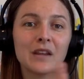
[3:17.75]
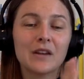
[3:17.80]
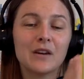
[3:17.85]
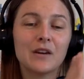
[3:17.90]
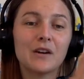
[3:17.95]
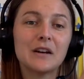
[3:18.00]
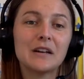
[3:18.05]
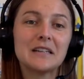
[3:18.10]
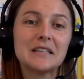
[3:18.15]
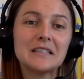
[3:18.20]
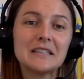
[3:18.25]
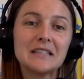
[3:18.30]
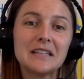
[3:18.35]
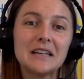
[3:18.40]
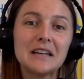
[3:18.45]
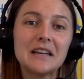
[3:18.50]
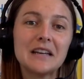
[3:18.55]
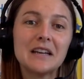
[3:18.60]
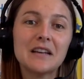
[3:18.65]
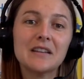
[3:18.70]
You're going to
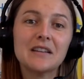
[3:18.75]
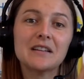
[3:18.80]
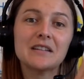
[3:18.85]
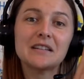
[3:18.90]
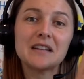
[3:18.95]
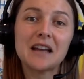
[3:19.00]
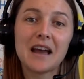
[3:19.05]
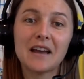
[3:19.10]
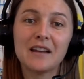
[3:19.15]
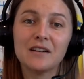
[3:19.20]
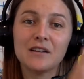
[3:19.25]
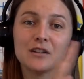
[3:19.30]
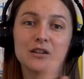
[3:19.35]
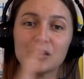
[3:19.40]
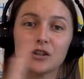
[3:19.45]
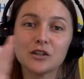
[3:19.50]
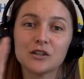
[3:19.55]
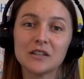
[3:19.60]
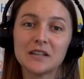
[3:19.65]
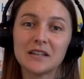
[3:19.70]
see the 10 to
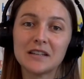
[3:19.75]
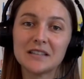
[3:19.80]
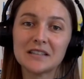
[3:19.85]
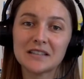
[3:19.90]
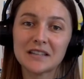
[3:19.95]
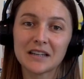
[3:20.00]
13